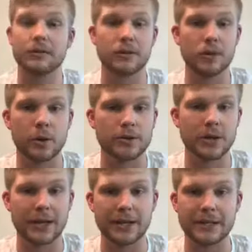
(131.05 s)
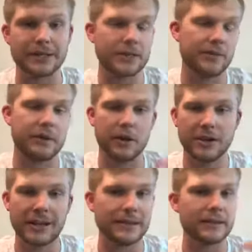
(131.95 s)
The larger handguns that I've
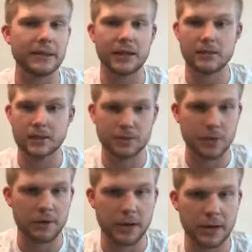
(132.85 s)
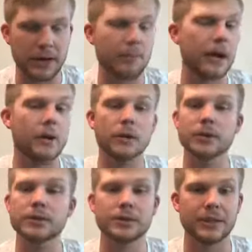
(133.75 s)
carried, 1911s, Browning high
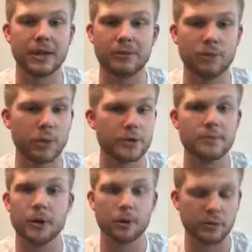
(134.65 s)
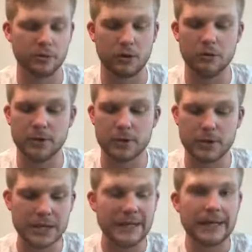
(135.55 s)
powers, 4-inch barrel
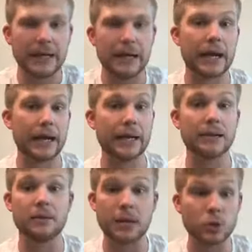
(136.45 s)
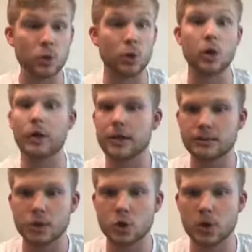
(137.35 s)
revolvers, I kind of had to make sure, okay, is
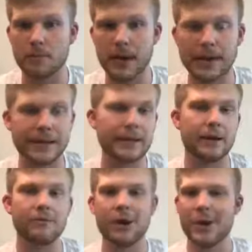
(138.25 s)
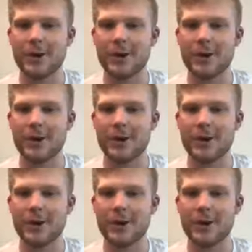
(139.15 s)
my shirt baggy enough?